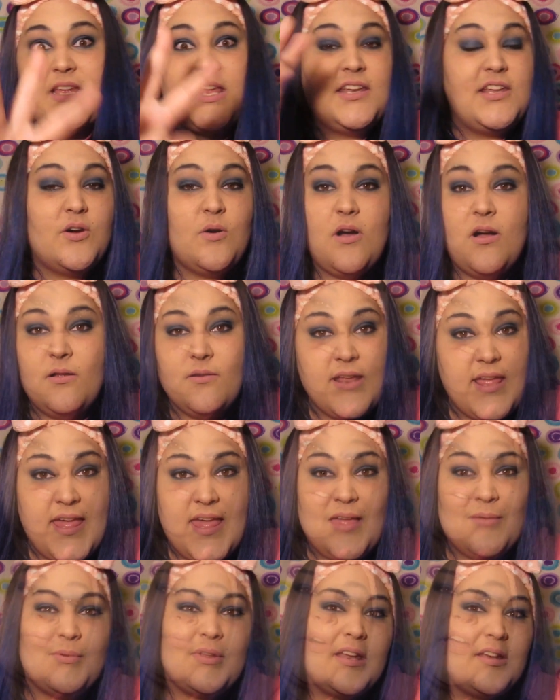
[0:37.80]
I know all
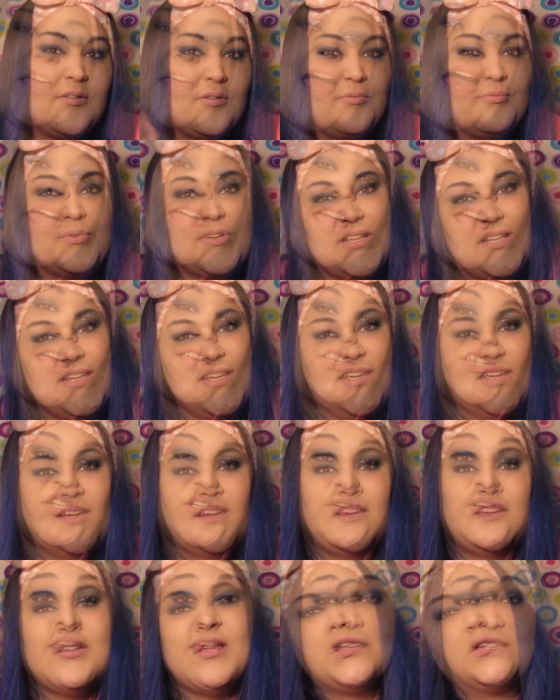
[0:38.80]
that, but I don't really know
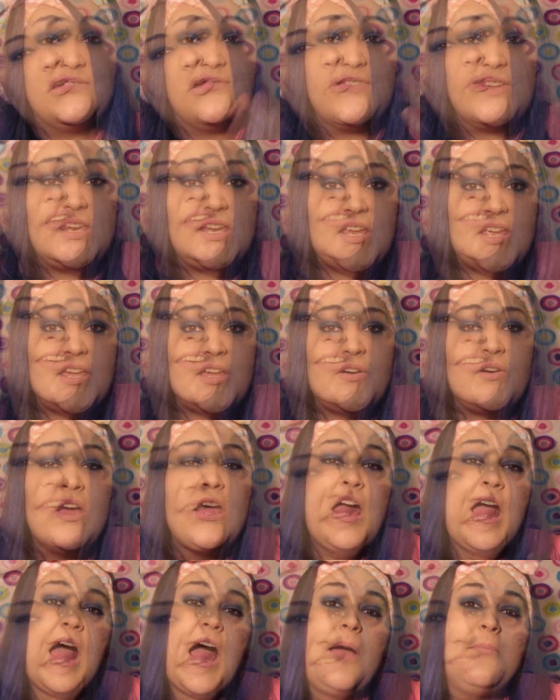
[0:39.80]
any
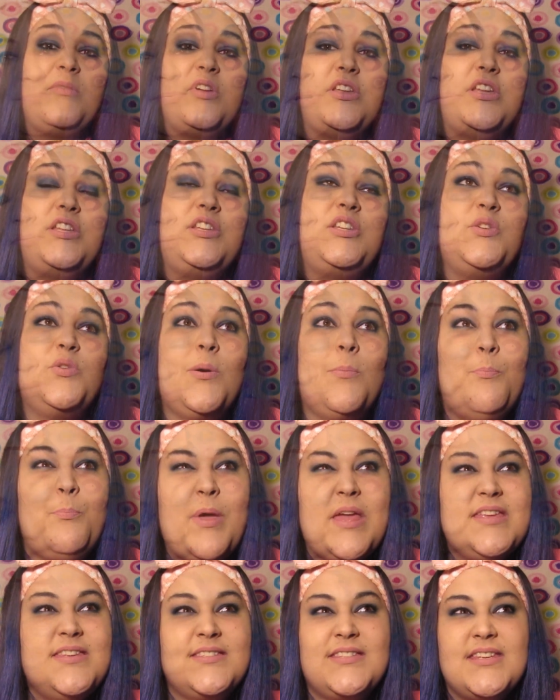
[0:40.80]
techniques. I'm going to do a
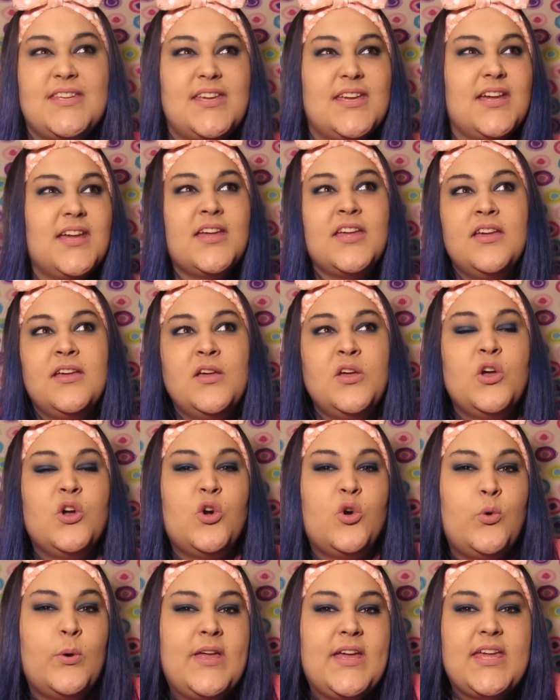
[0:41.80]
basic,
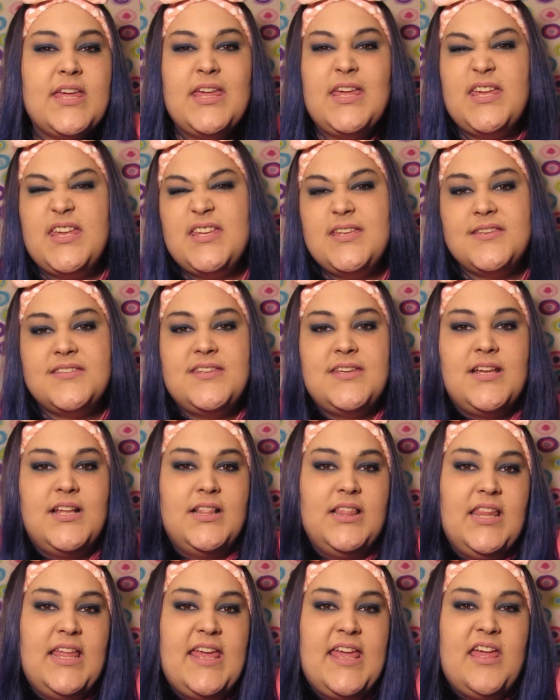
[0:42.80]
quick, easy
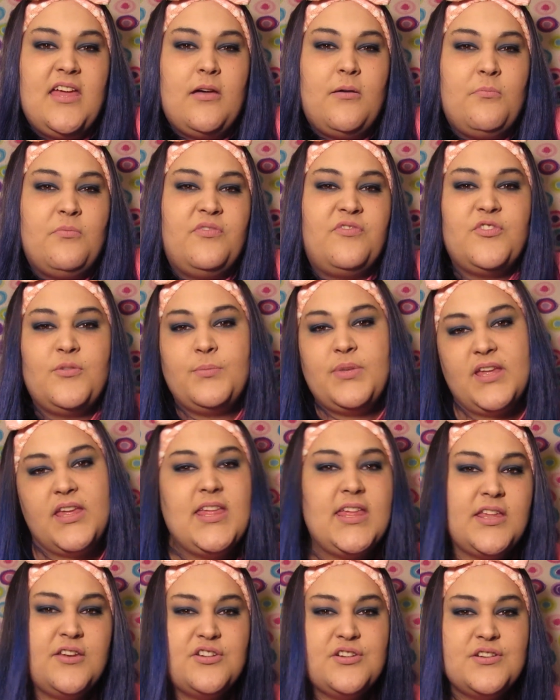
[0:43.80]
glam for
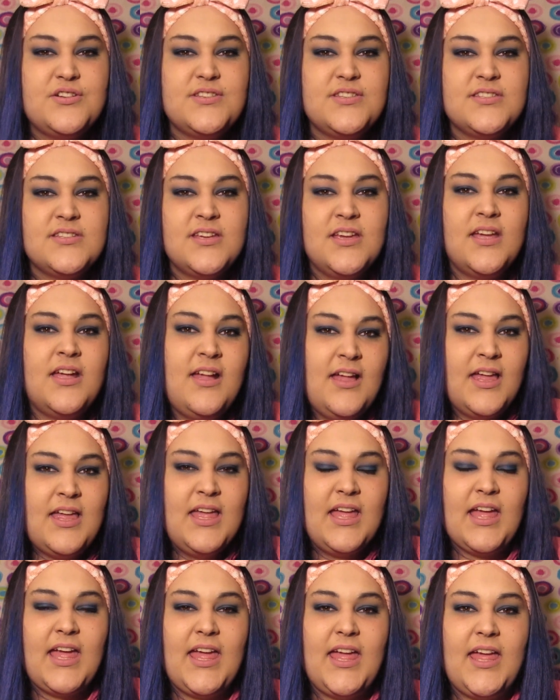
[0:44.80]
beginners,
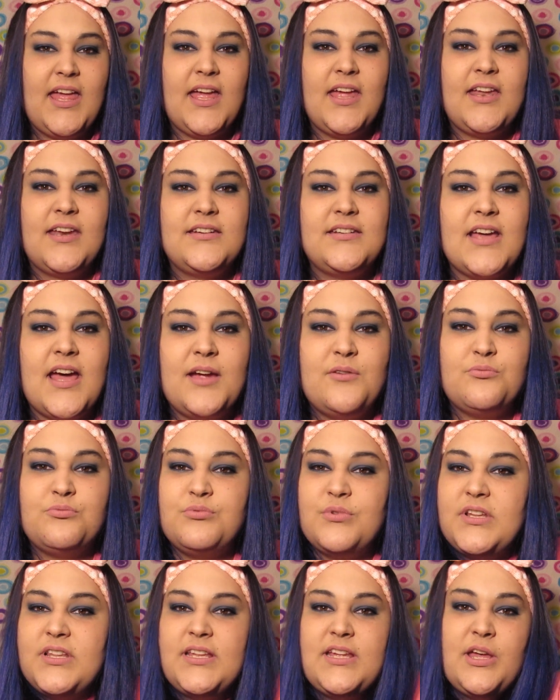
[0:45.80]
and I
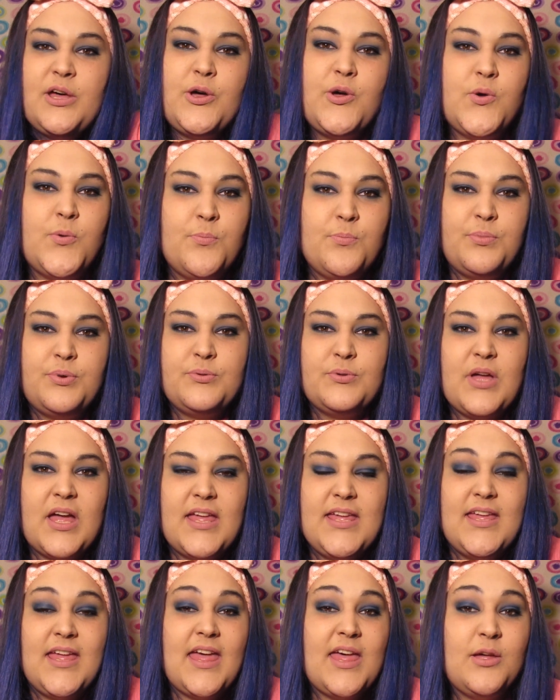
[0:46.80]
really hope
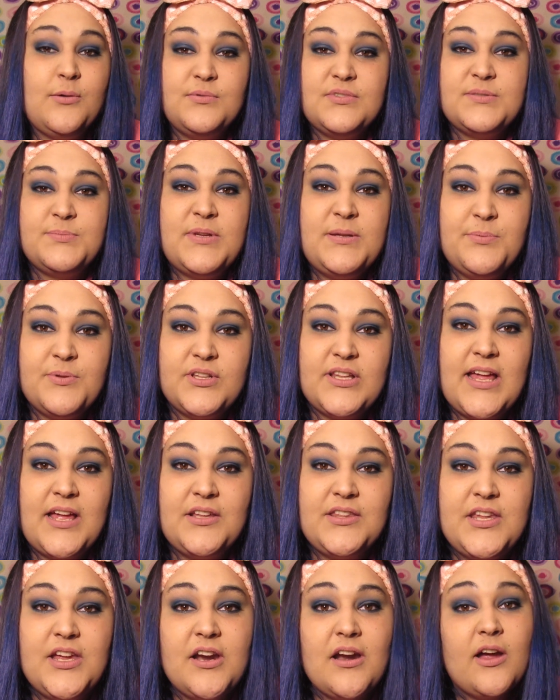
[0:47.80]
it helps people
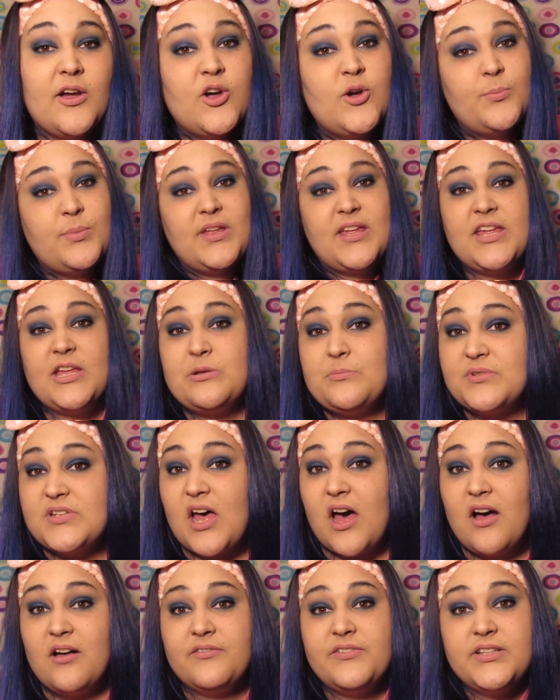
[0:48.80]
out there. I hope it helps
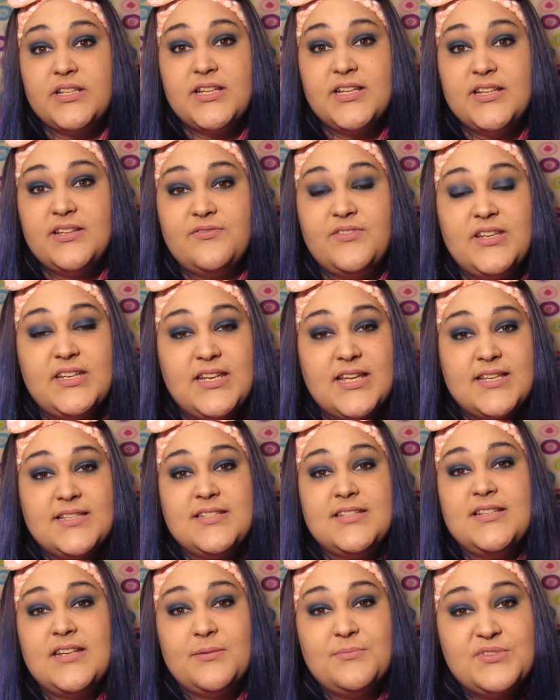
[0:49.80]
Havala. If it
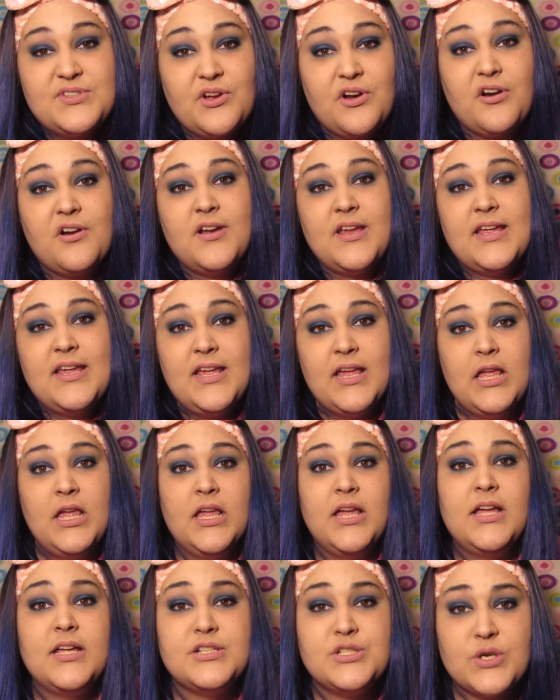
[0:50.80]
doesn't, I'm sorry.
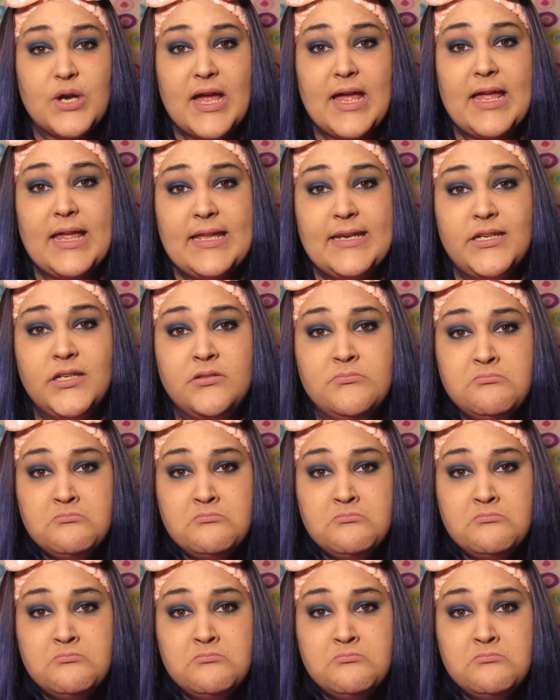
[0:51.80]
I tried.